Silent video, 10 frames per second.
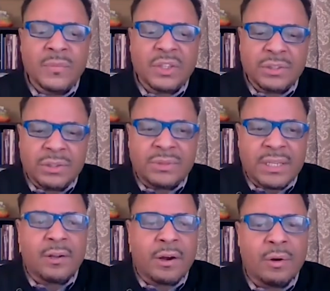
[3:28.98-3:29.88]
Could you
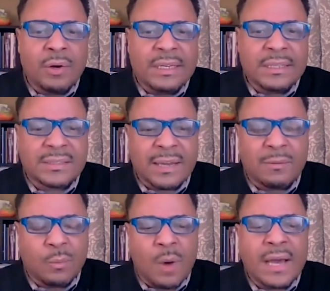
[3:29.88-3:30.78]
tell our audience,
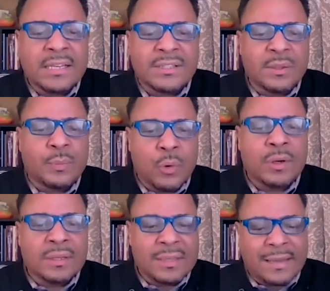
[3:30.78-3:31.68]
why is it
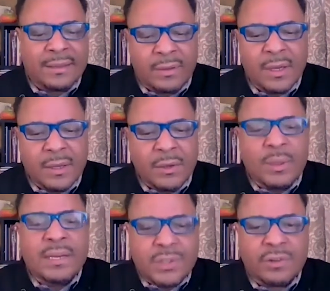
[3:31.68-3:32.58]
important that
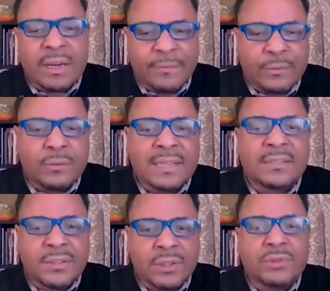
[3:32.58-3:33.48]
you integrate food,
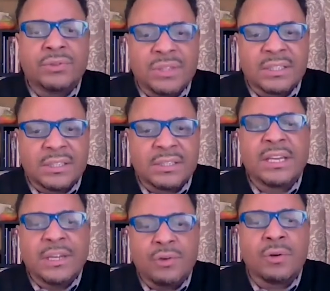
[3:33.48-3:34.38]
race, and social justice
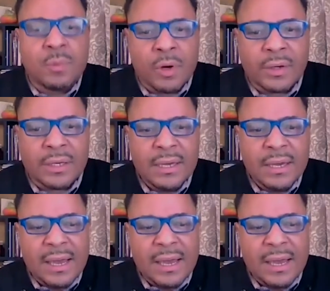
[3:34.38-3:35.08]
in your work?